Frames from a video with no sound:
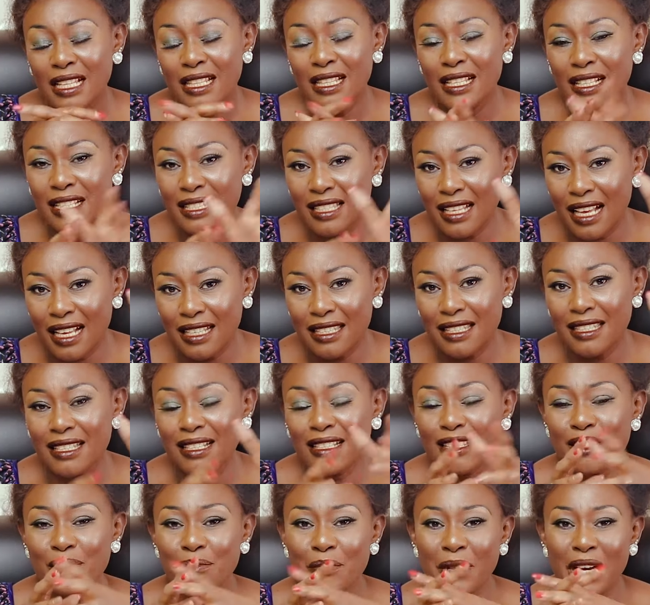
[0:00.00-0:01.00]
These are
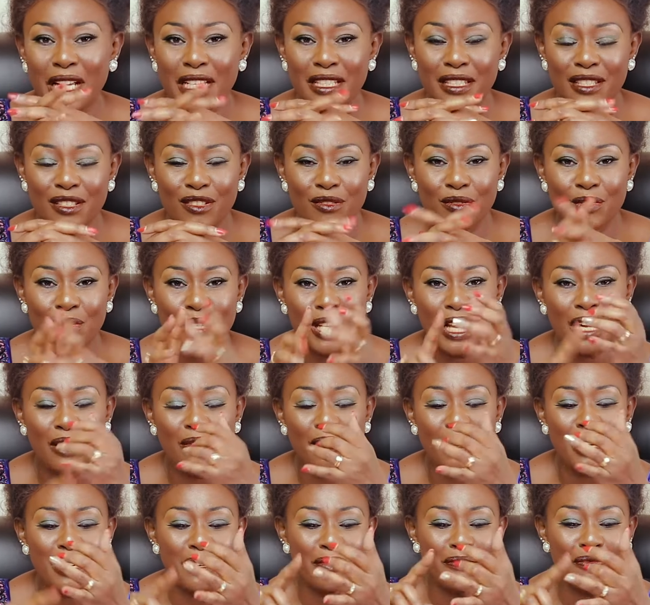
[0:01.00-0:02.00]
6 months,
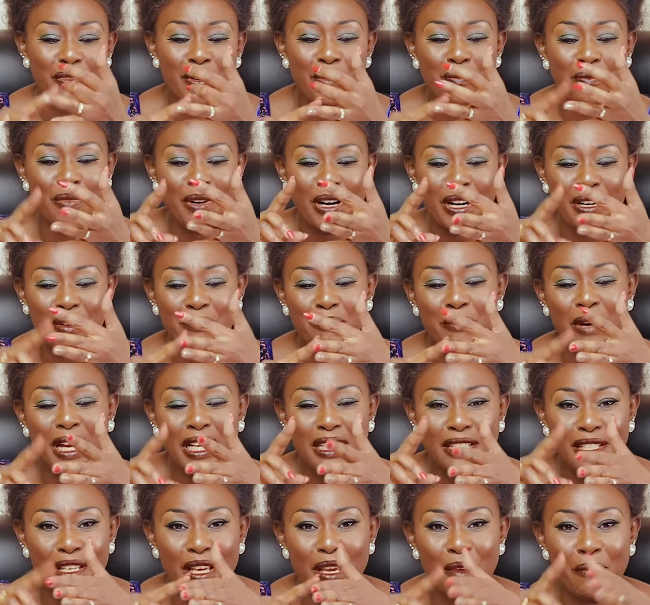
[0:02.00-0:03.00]
January, February,
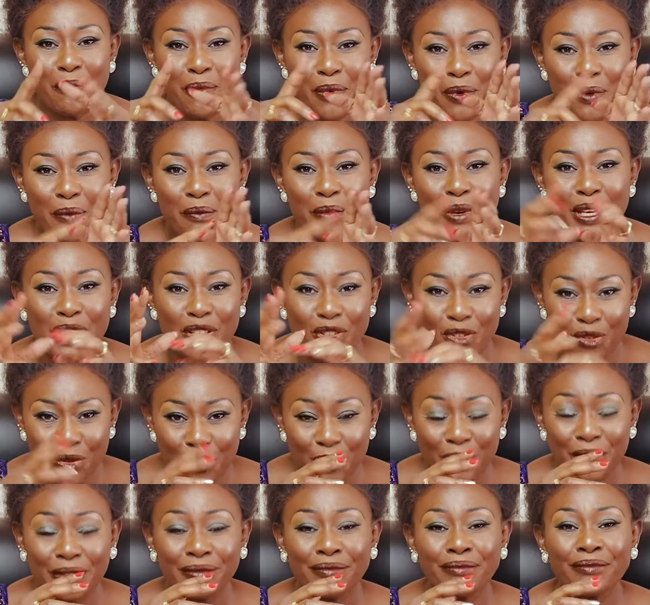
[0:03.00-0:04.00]
March, April, May,
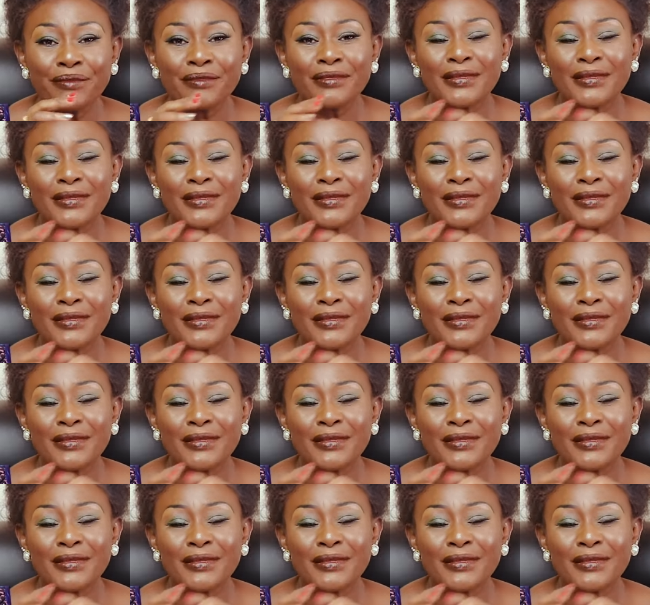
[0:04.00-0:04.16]
June.